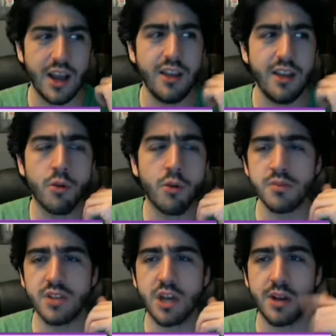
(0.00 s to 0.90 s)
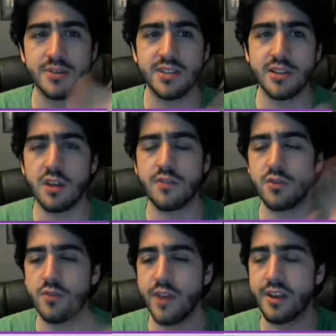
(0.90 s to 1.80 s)
hear more people talk about how much they love
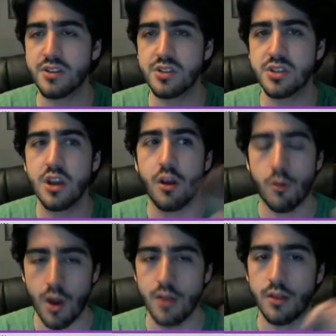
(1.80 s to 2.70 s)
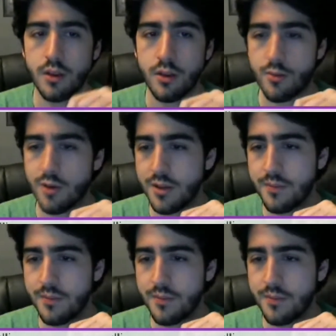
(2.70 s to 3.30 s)
New Vegas rather than 3.